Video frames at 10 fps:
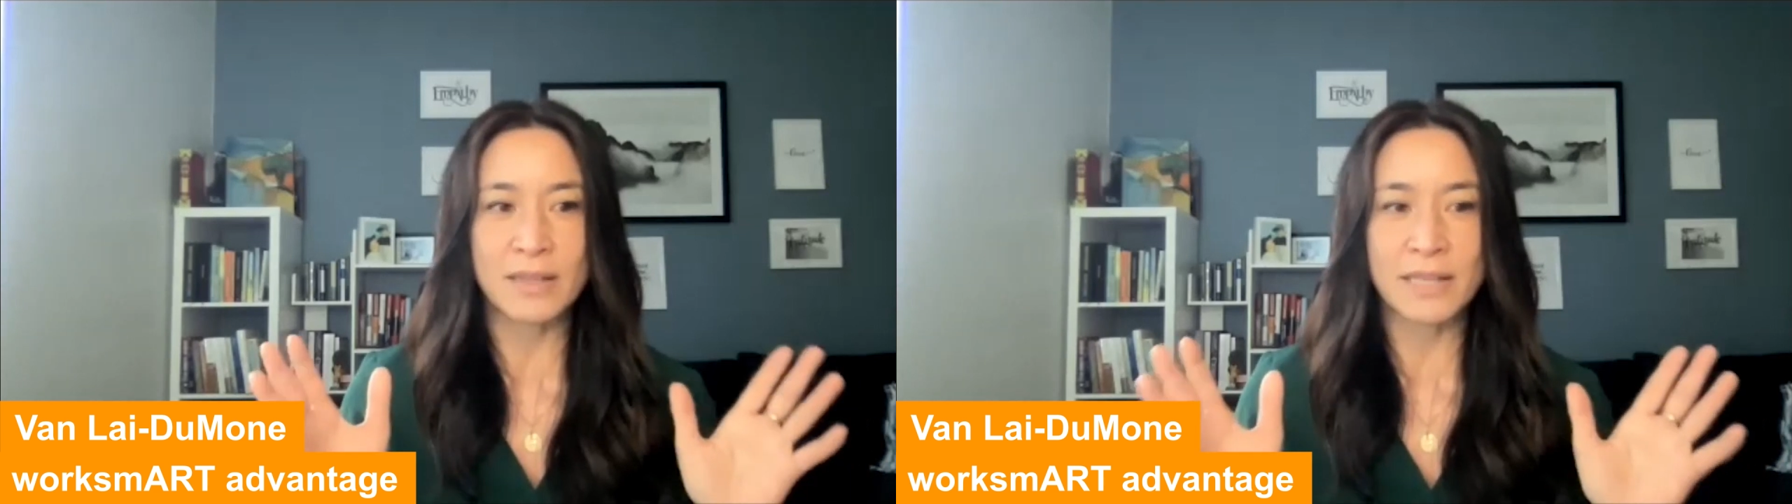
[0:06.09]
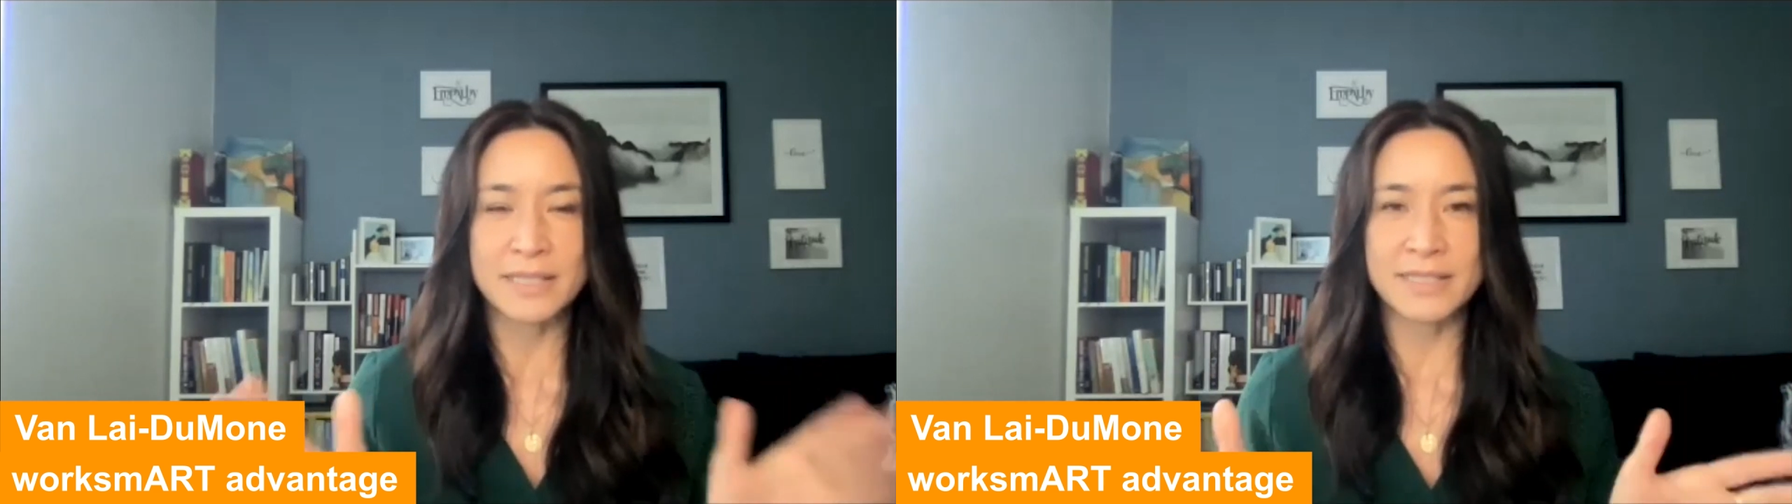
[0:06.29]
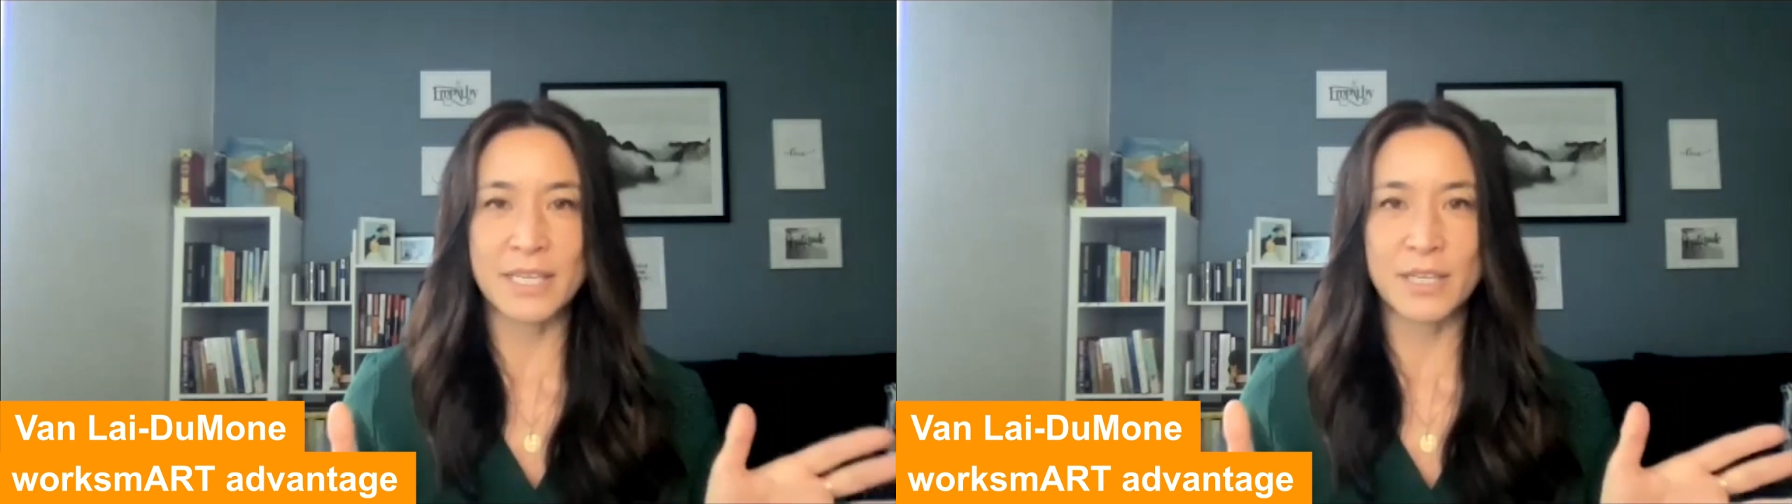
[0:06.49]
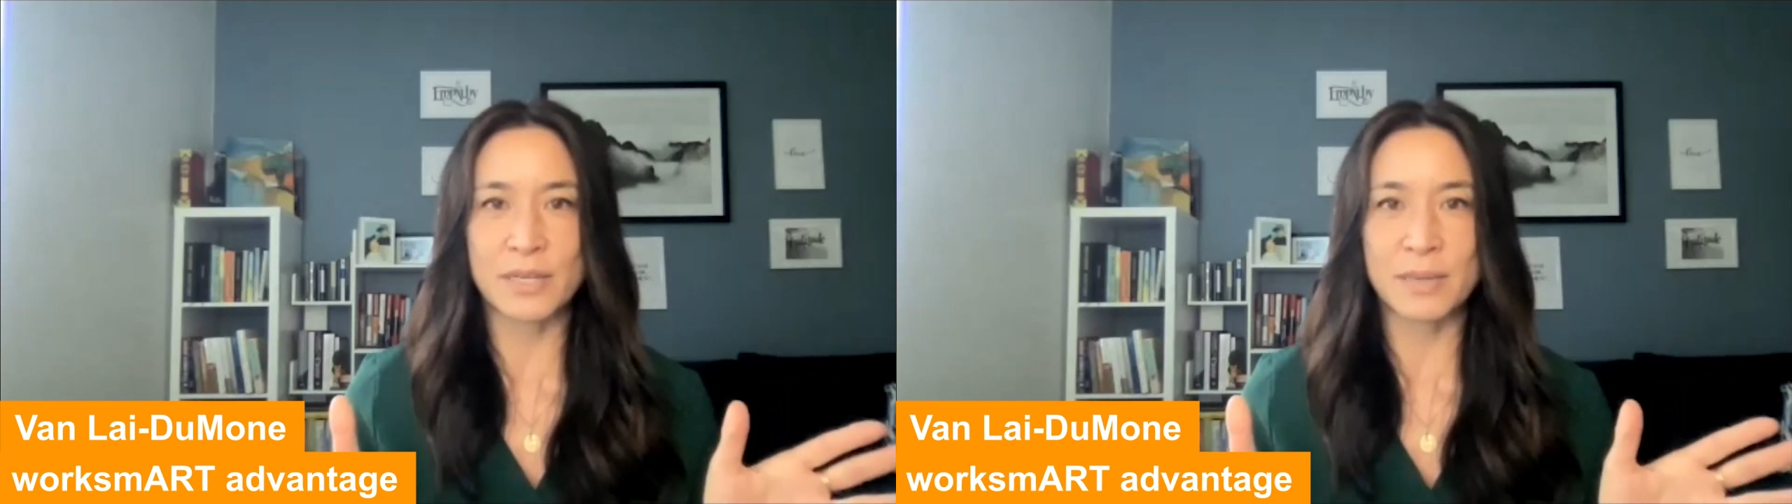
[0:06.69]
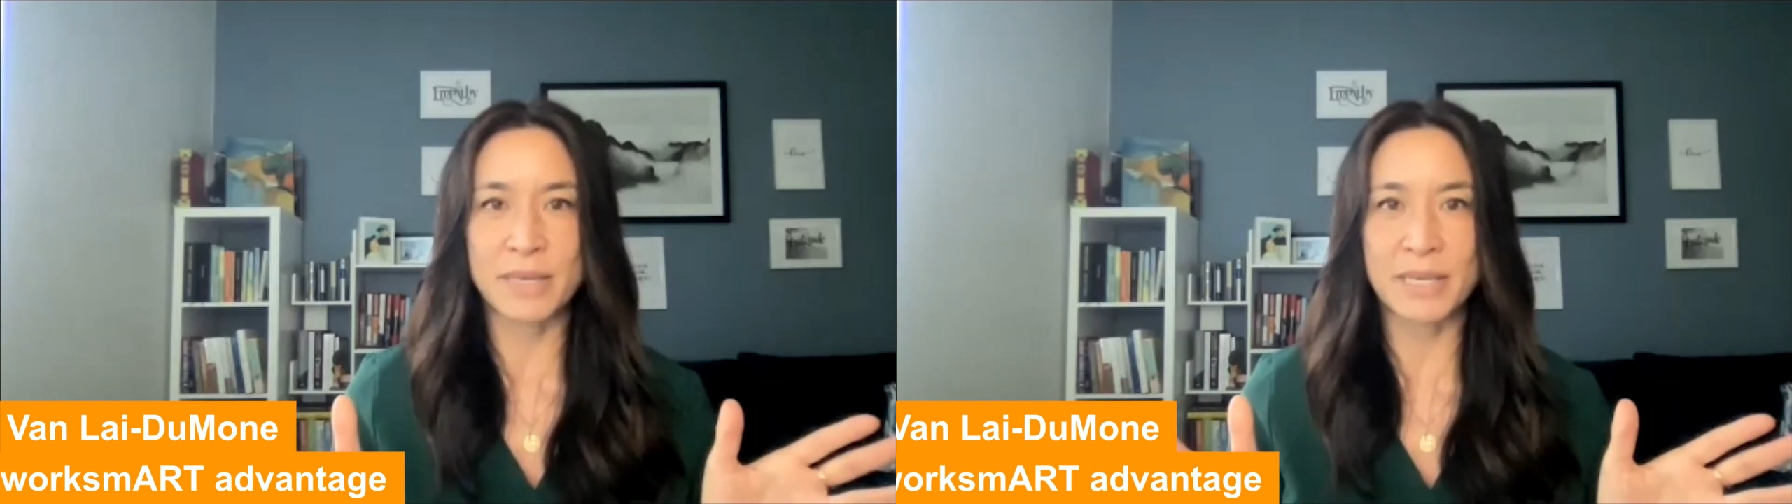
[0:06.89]
let's say you're
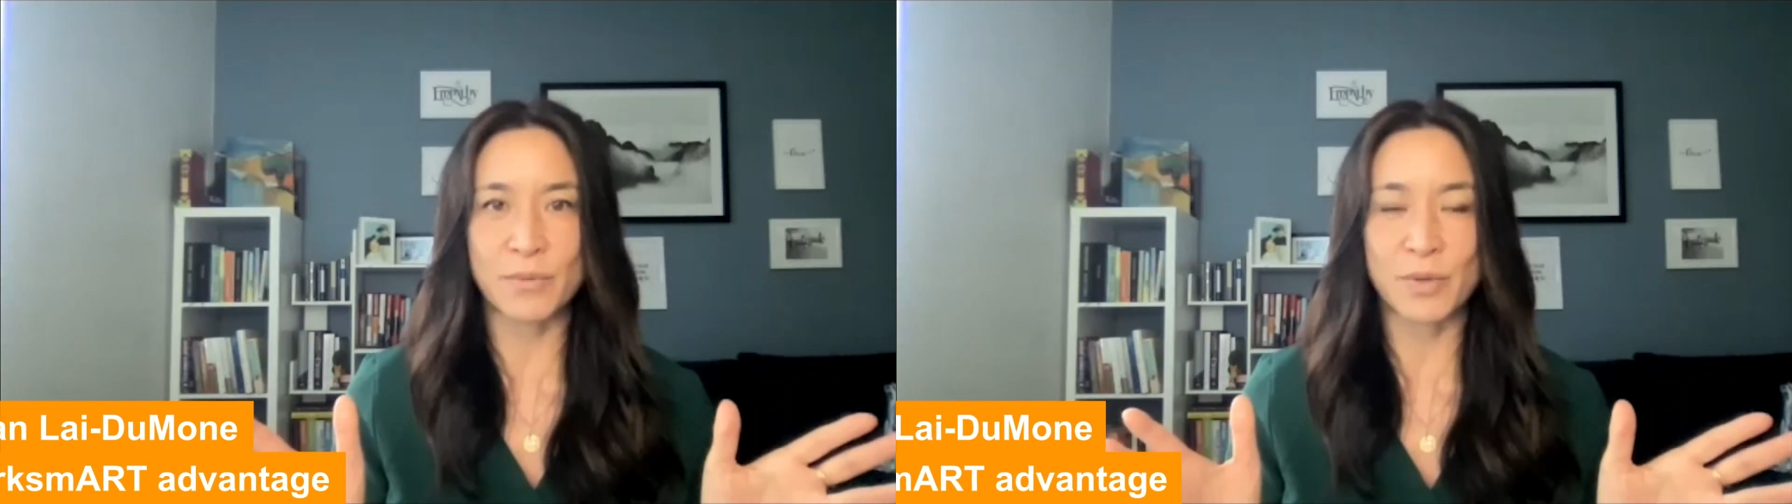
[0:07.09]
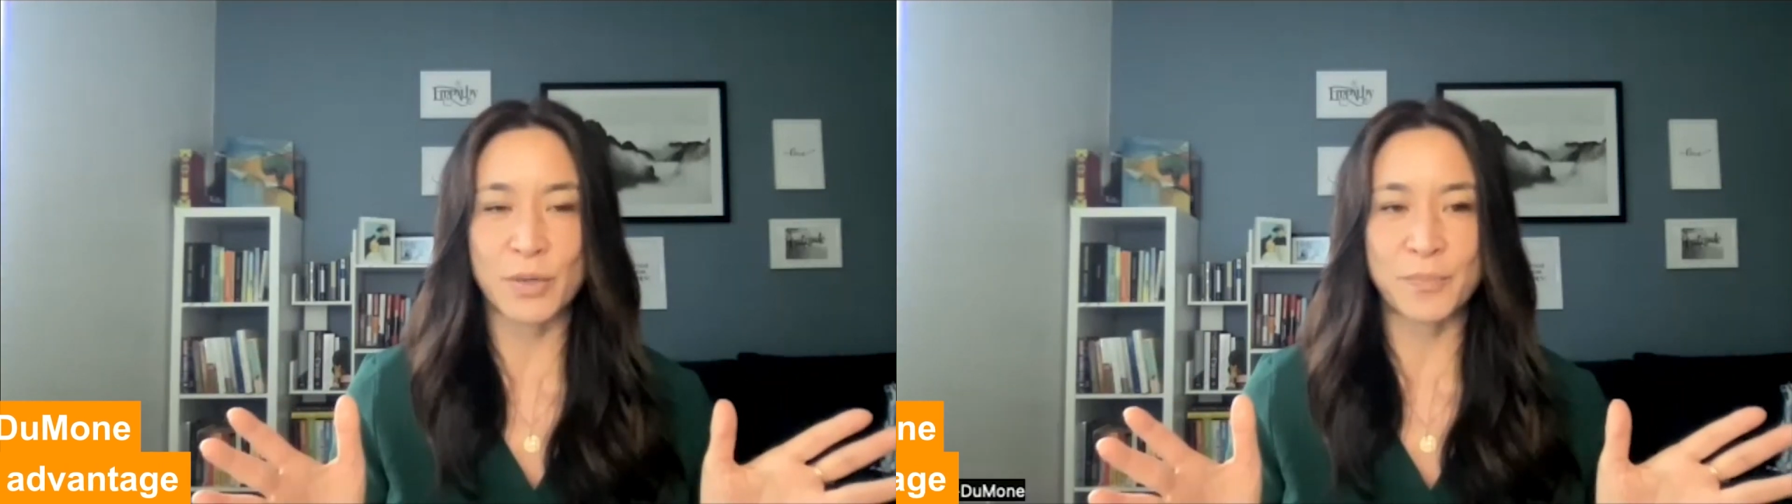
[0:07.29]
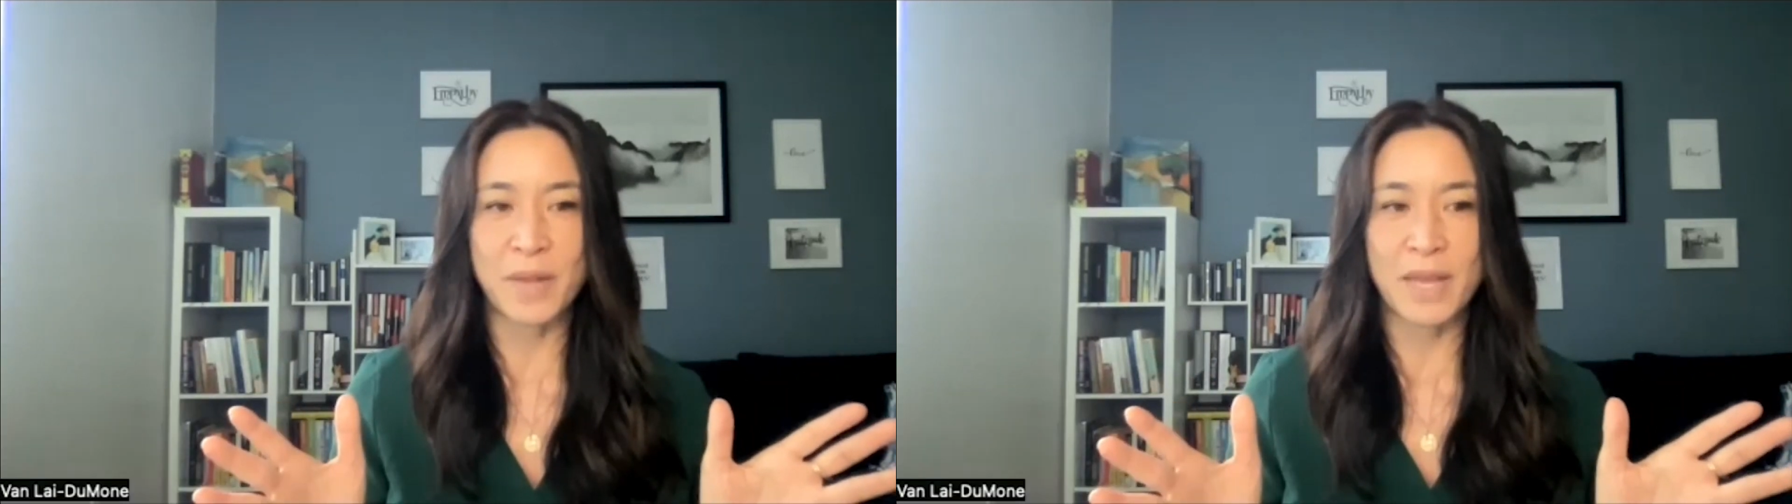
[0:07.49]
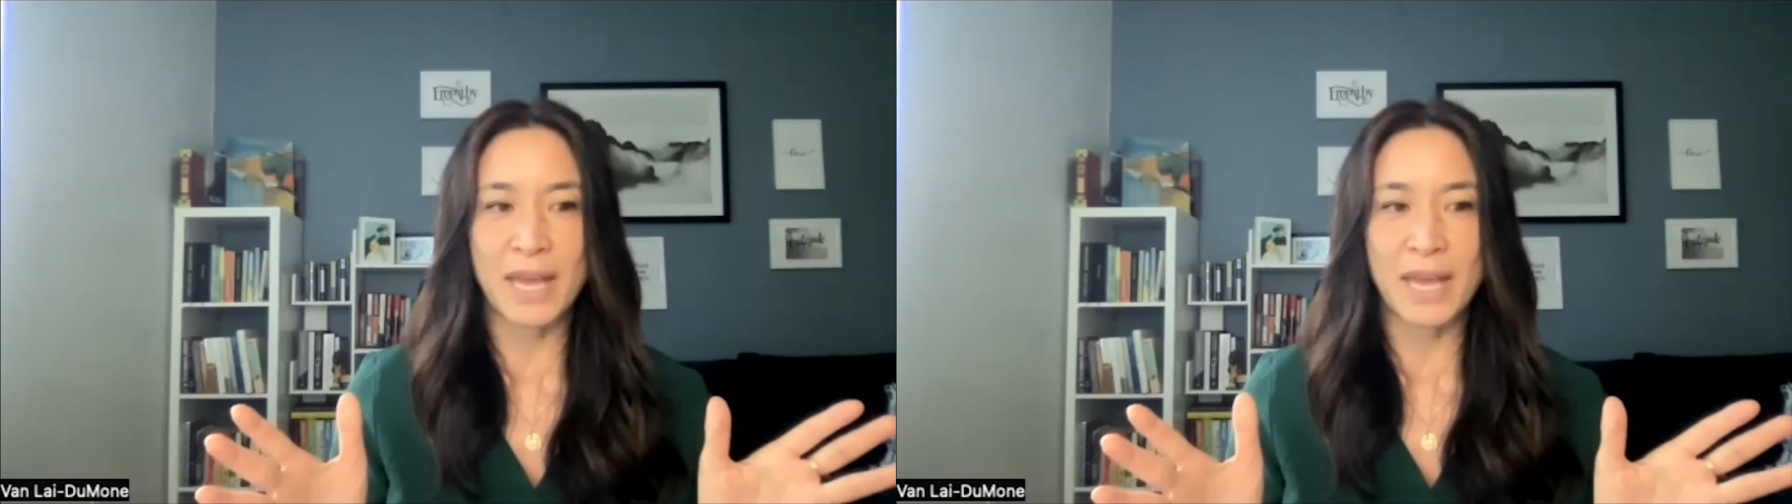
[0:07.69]
in a meeting room